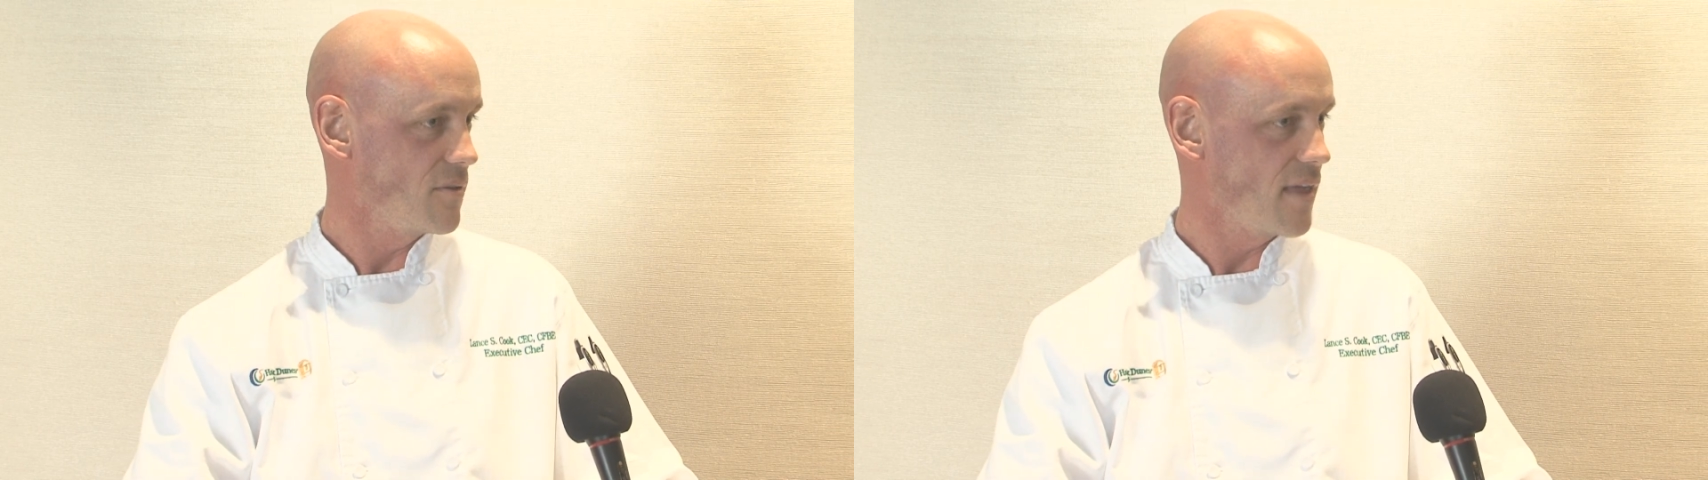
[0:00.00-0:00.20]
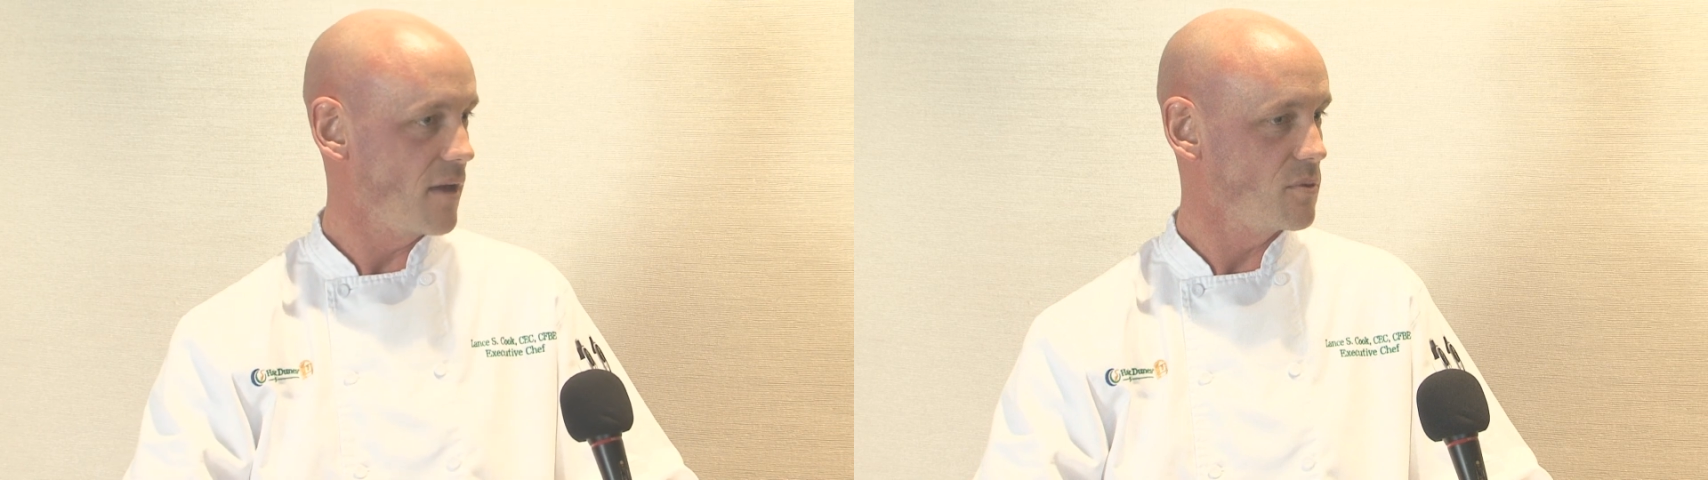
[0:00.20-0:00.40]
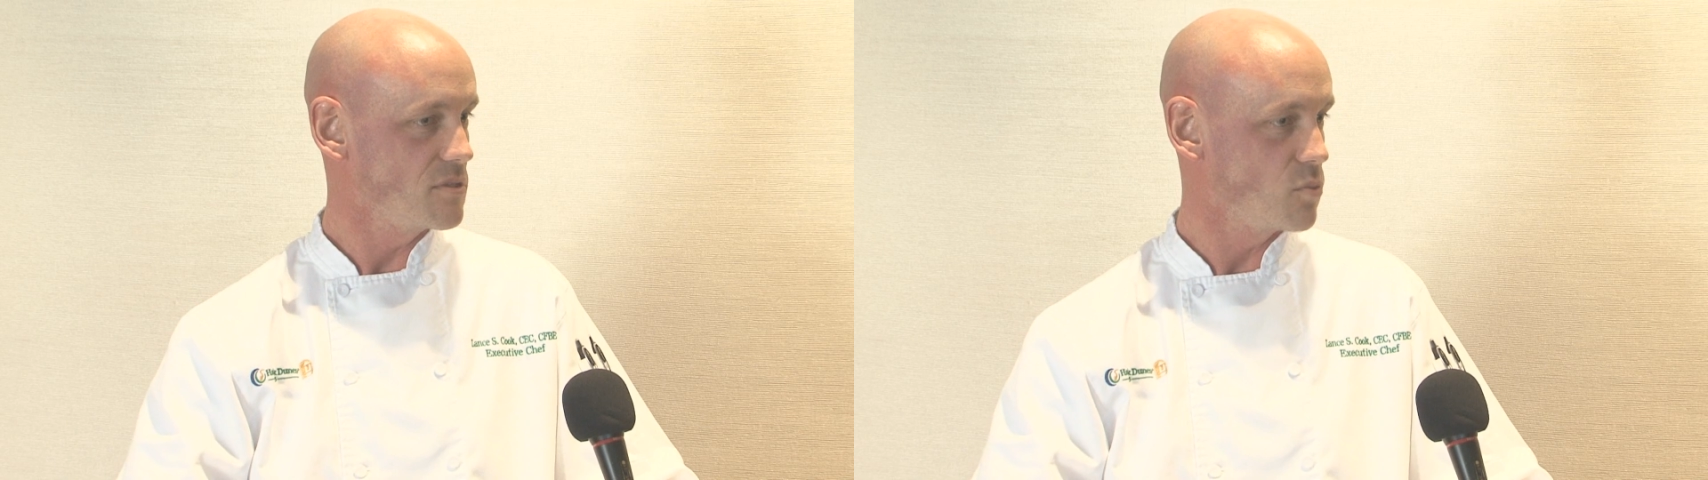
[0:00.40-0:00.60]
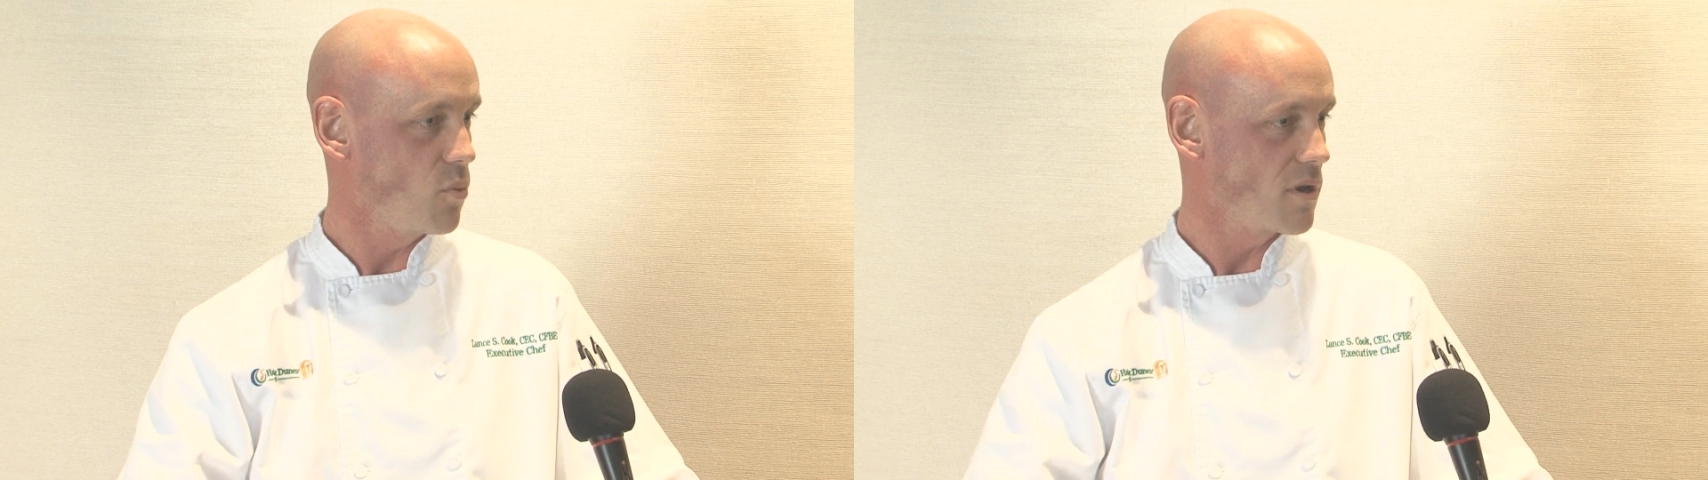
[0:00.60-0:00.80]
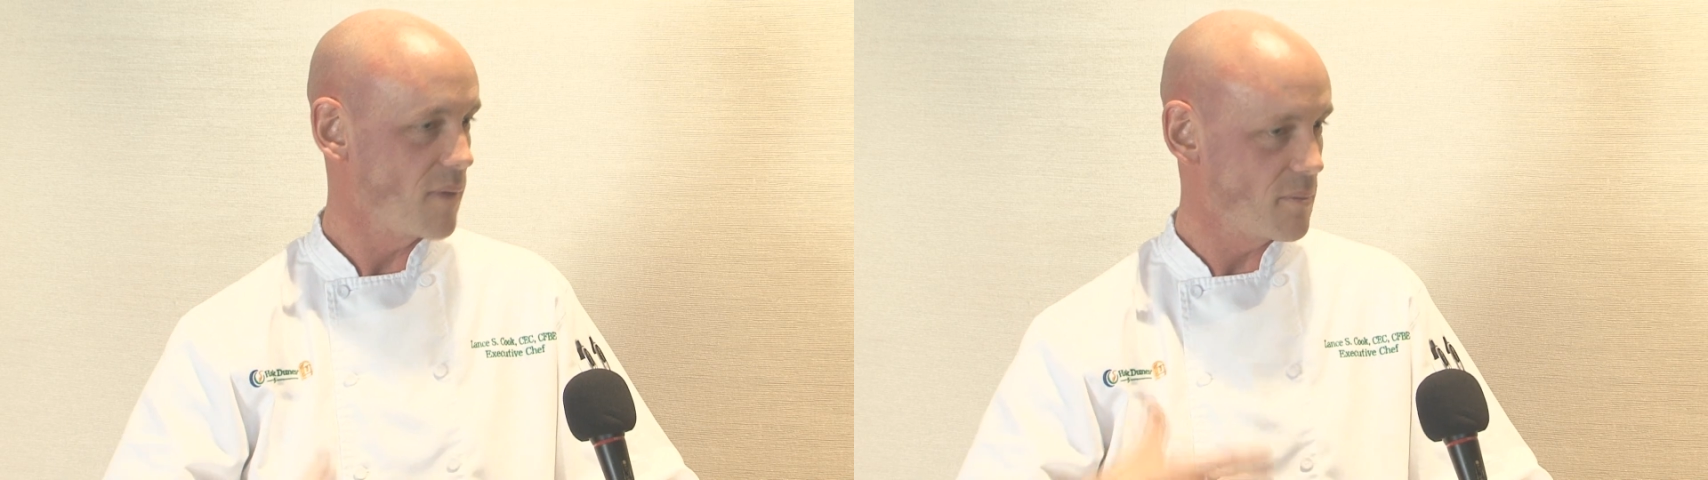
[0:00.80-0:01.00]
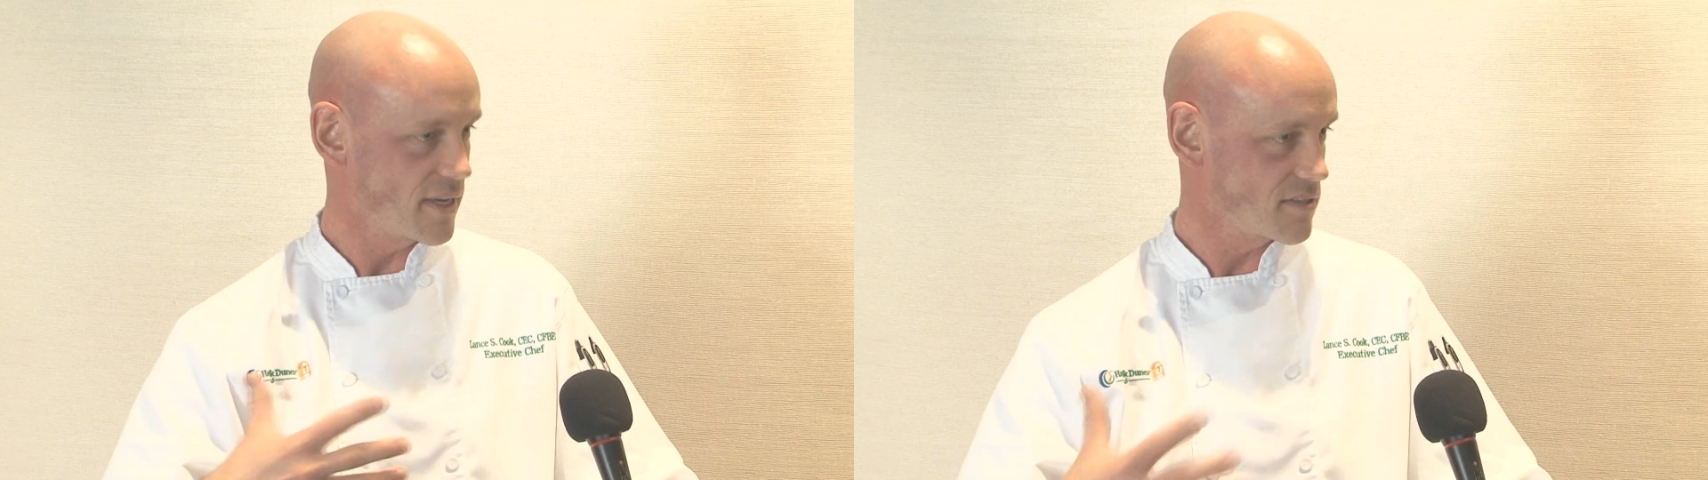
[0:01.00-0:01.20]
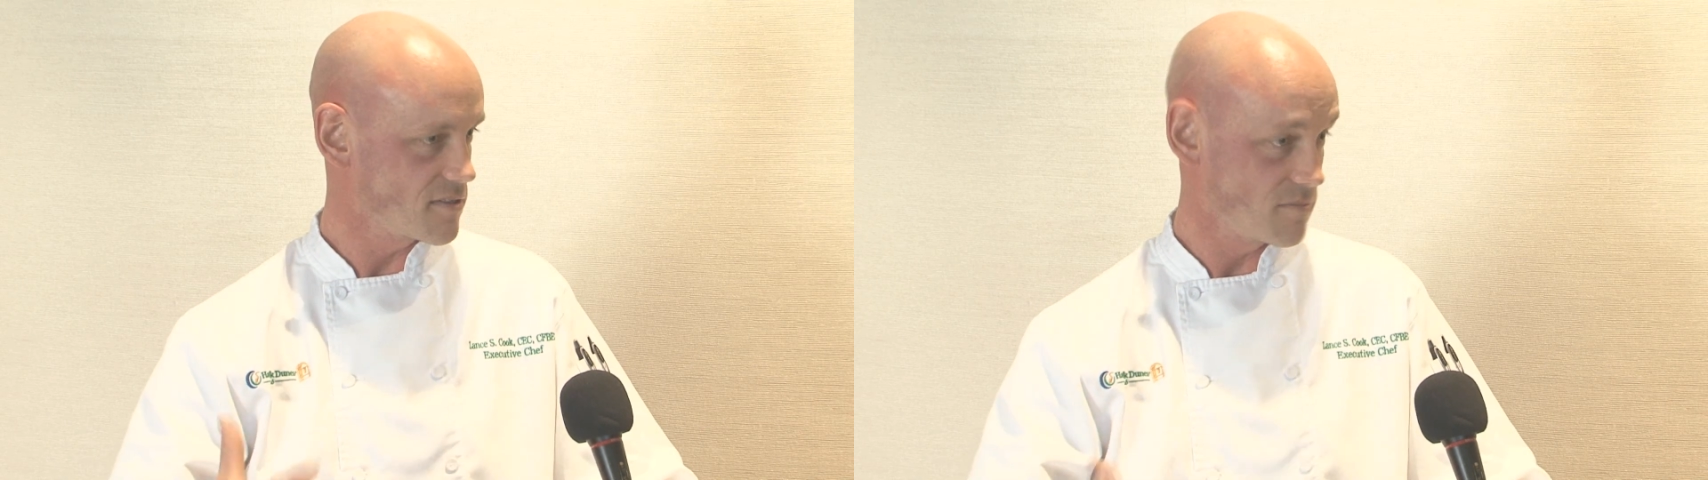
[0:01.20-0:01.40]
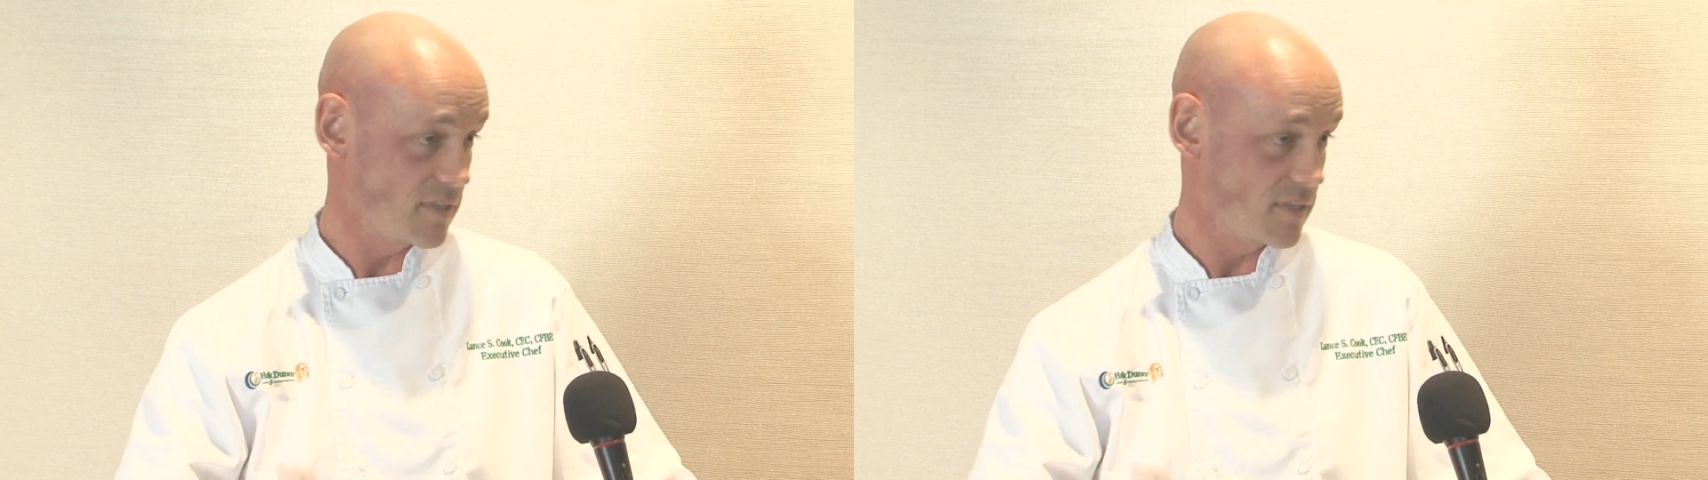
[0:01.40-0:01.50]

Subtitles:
That was one of my biggest